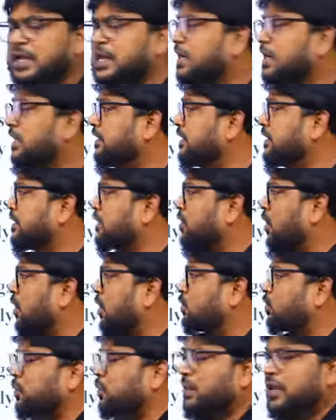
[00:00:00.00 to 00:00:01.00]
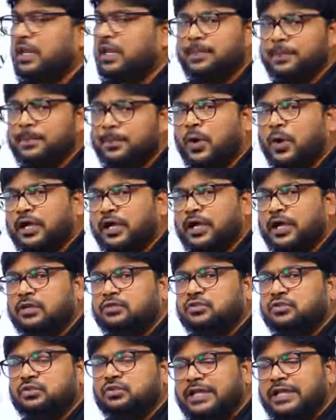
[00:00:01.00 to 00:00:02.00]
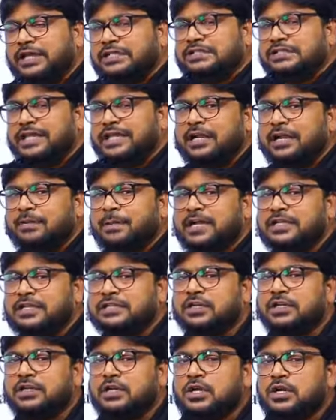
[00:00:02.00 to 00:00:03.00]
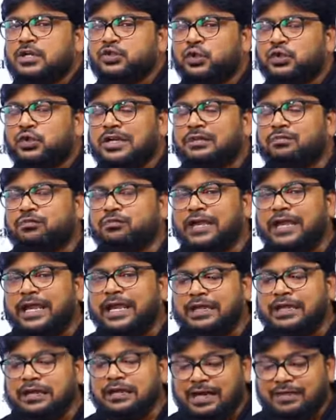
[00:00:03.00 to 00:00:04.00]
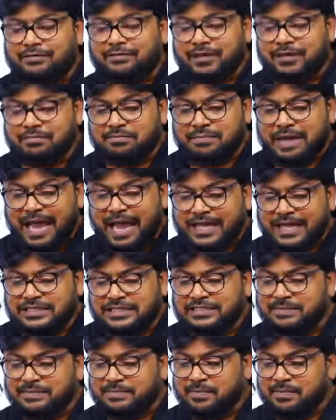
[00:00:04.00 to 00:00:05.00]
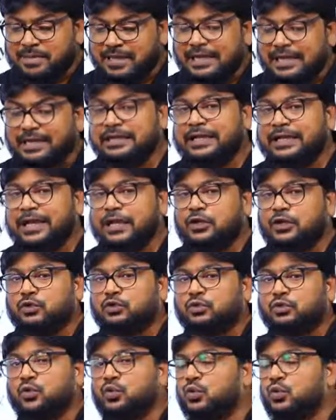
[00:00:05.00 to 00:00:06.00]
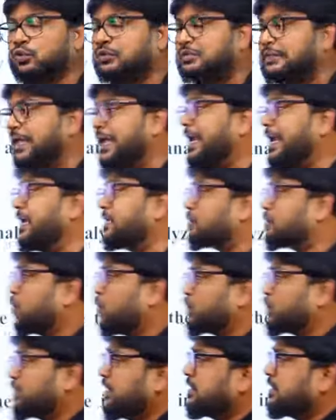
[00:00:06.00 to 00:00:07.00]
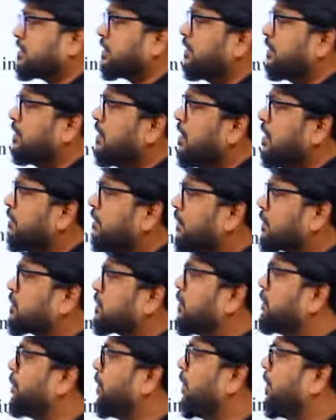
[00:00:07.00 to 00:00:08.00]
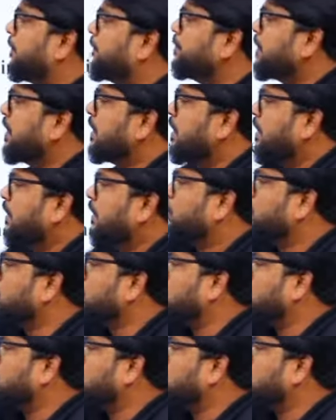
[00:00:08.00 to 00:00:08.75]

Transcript: This is also very important. So these statements, so that we can cover maximum content through these questions. First of all, to